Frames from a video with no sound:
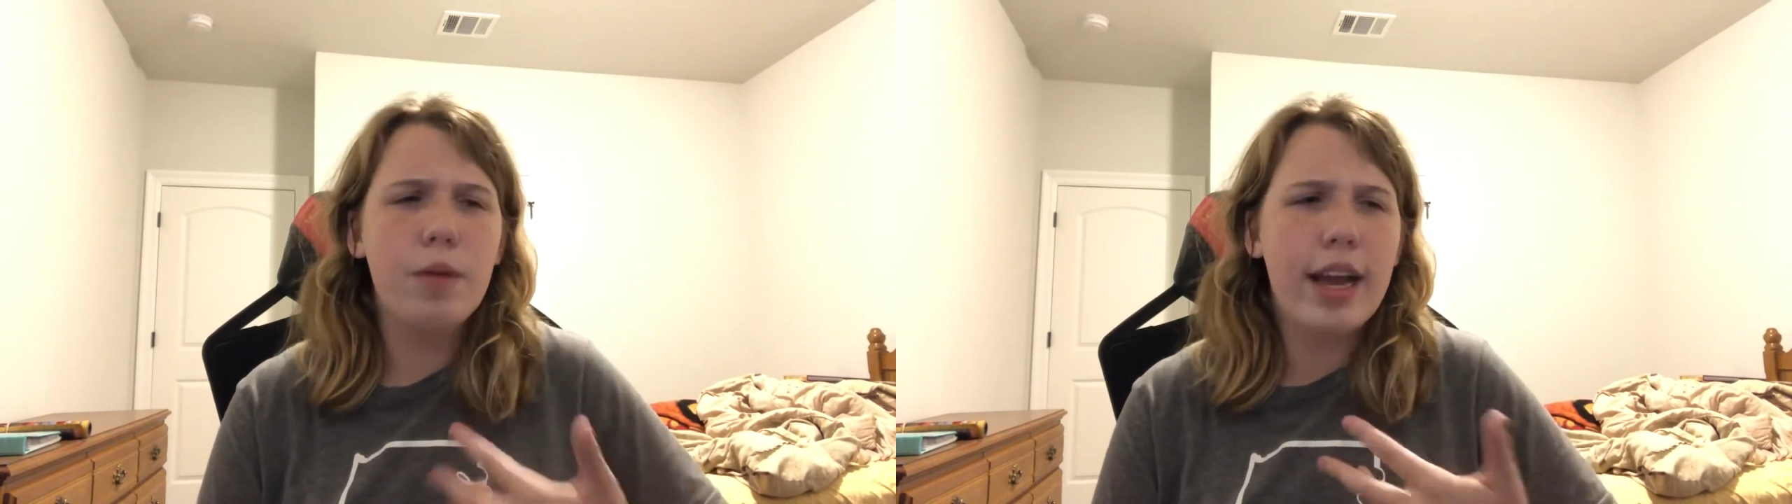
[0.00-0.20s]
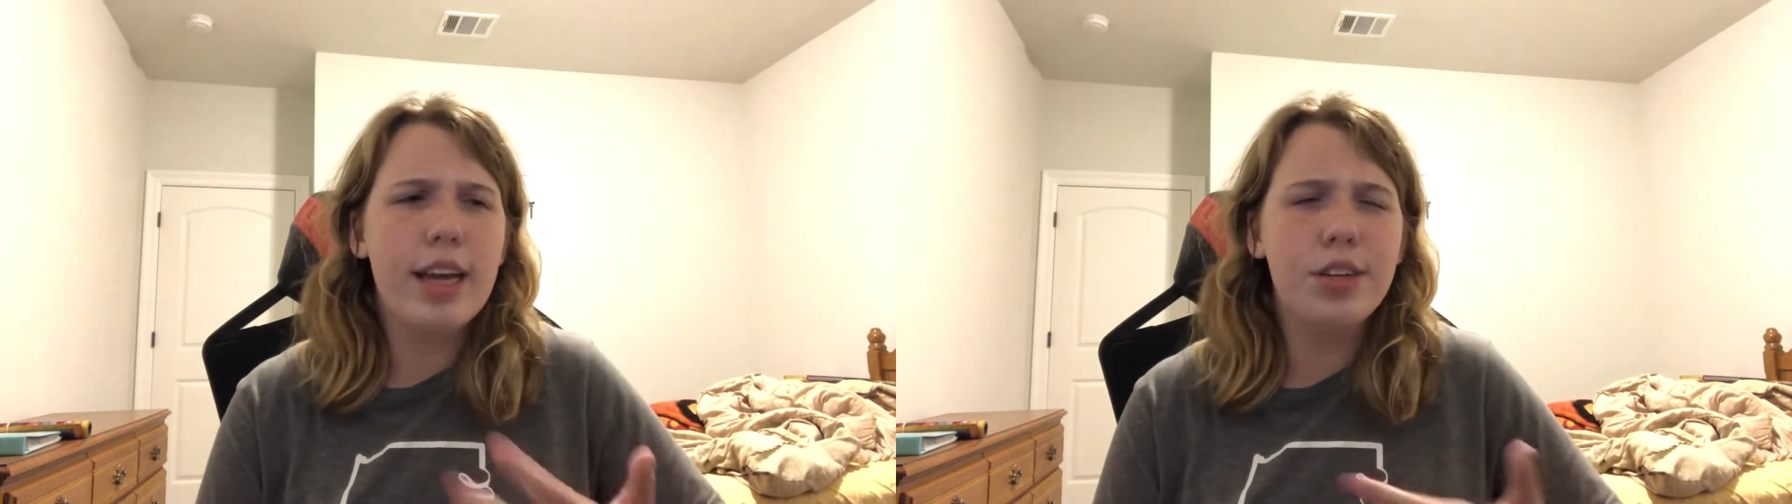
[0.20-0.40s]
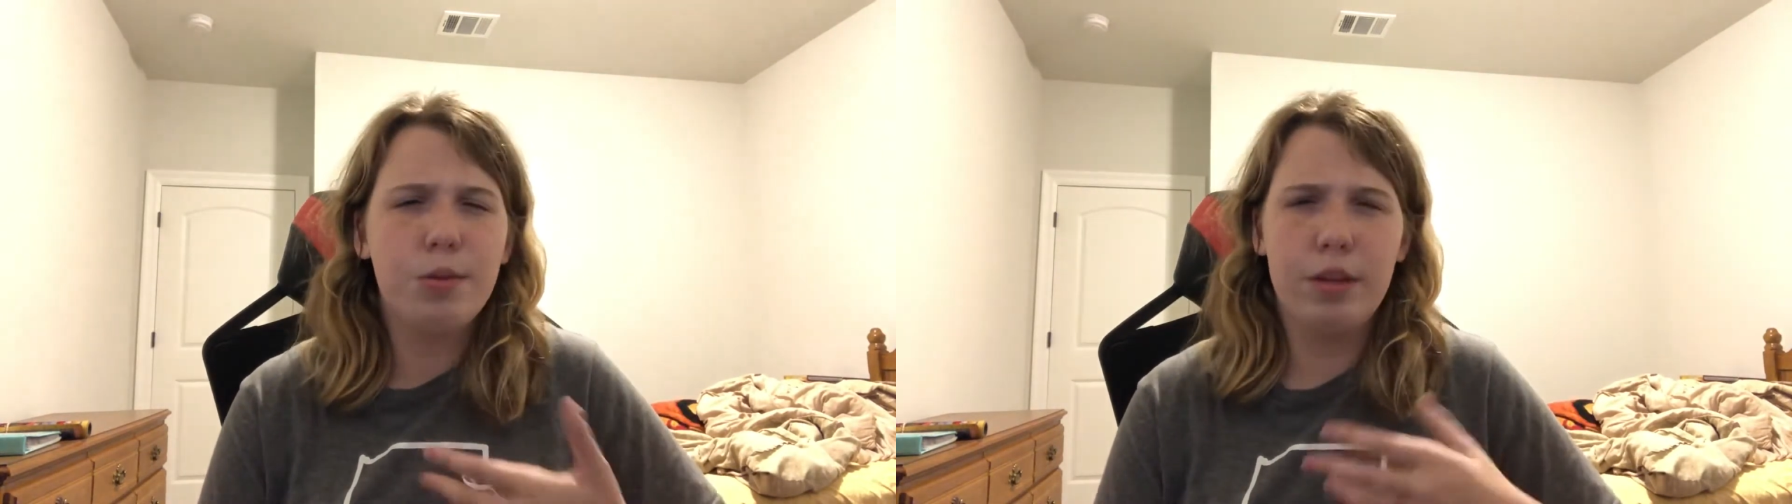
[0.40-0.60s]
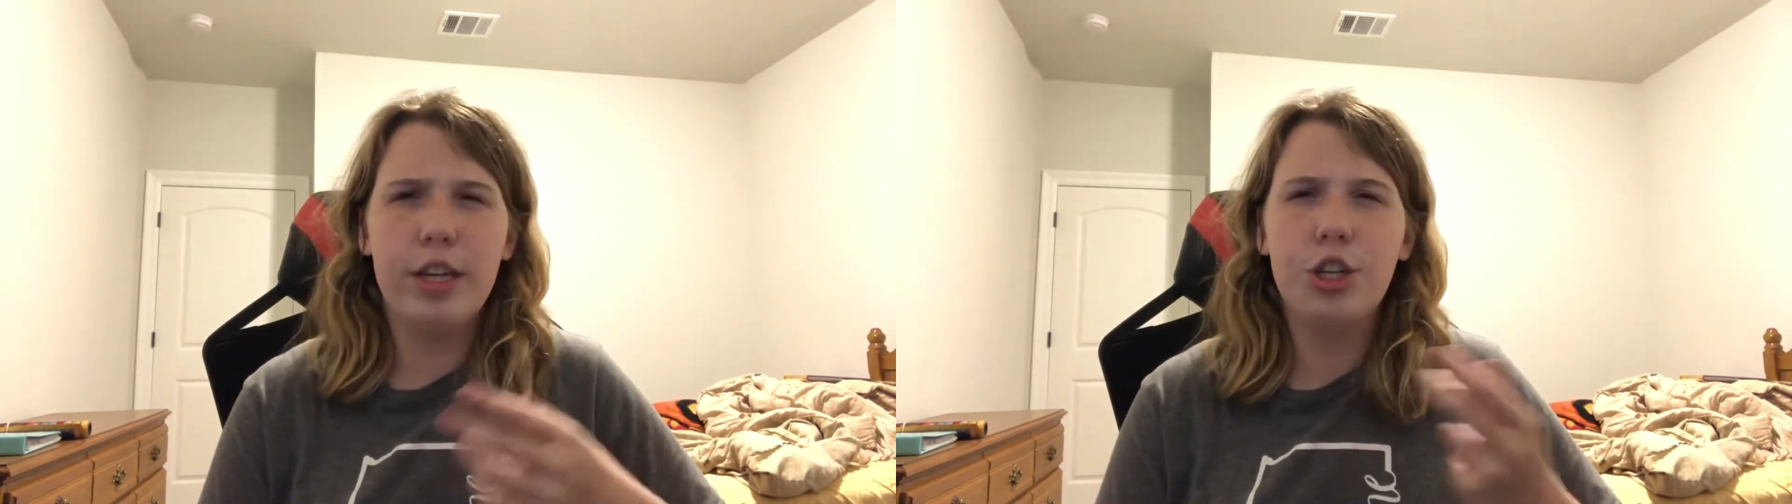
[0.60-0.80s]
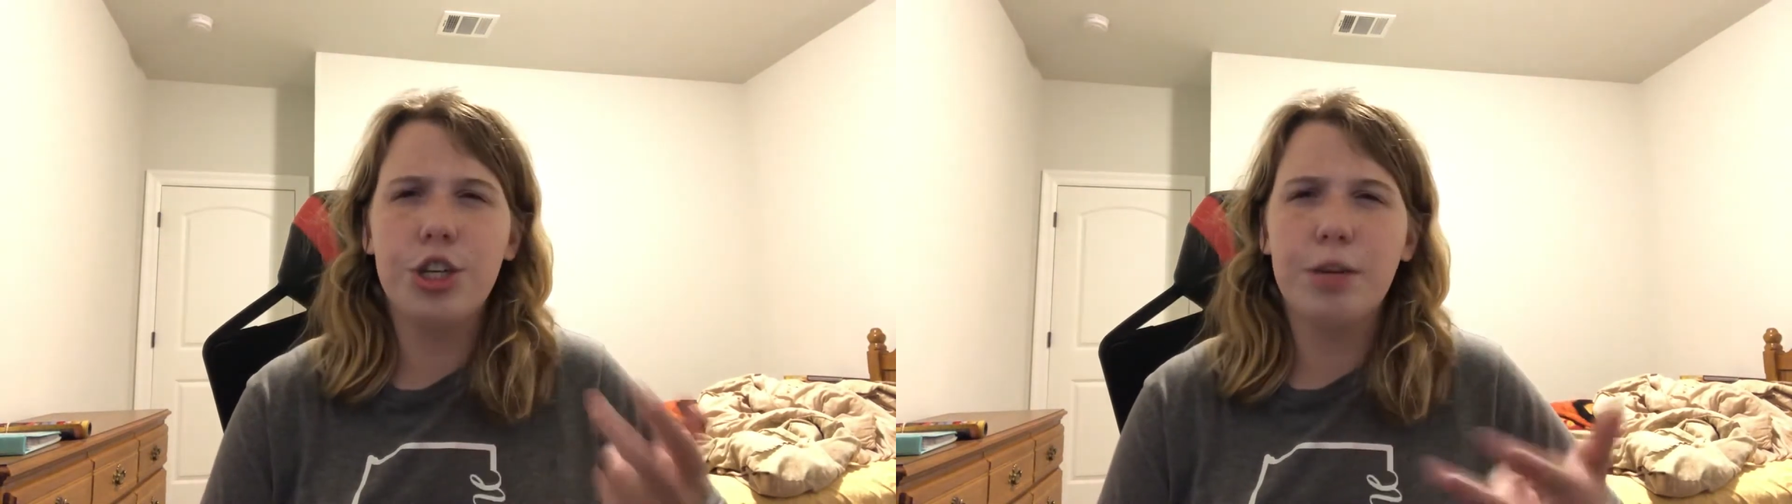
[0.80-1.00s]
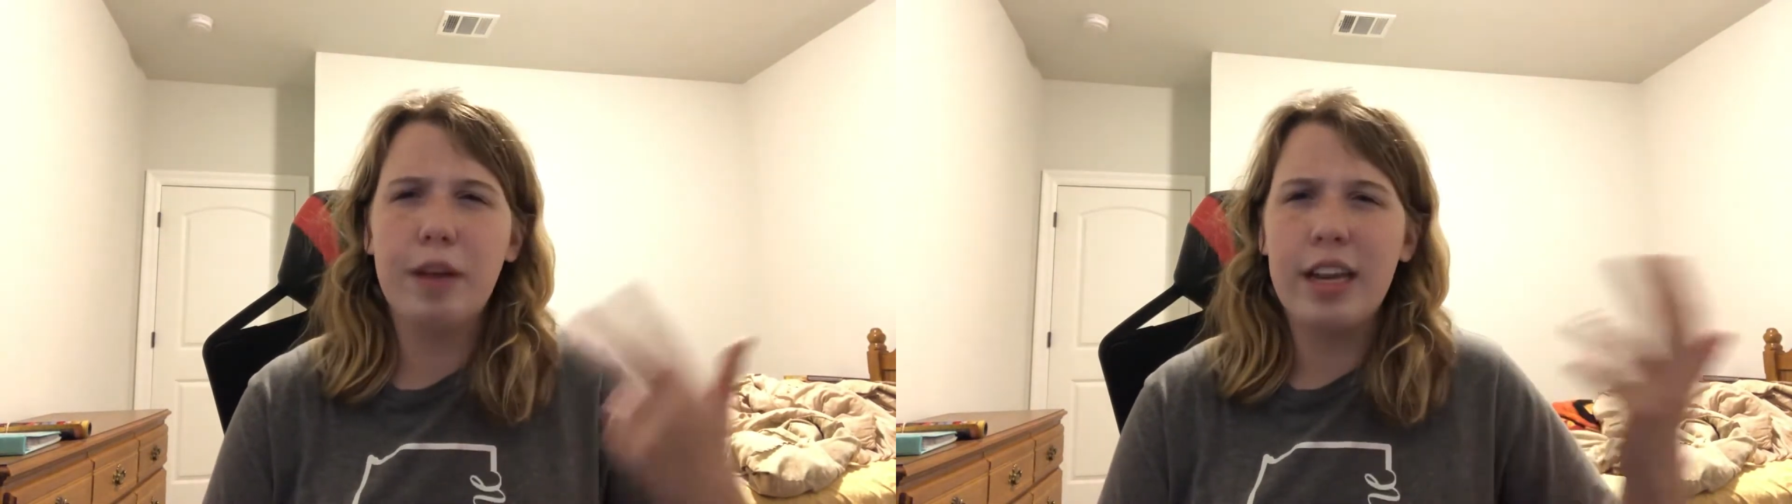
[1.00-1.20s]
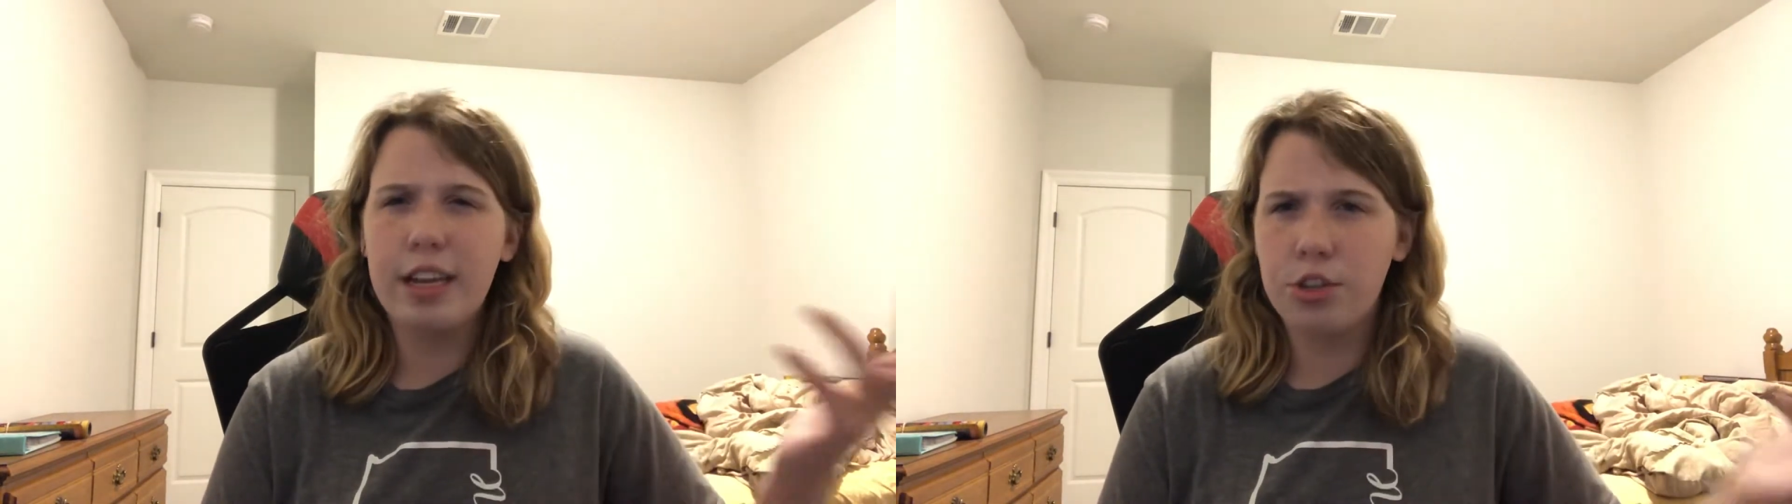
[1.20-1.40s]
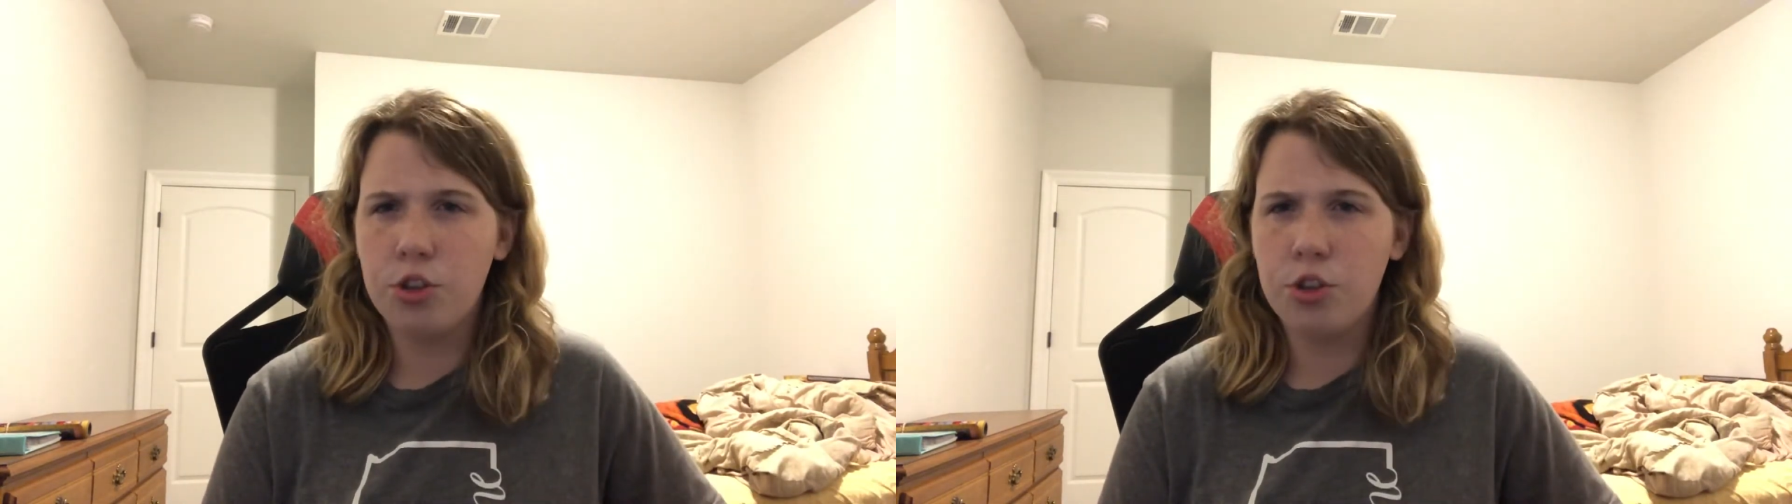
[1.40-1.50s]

guess the relationship got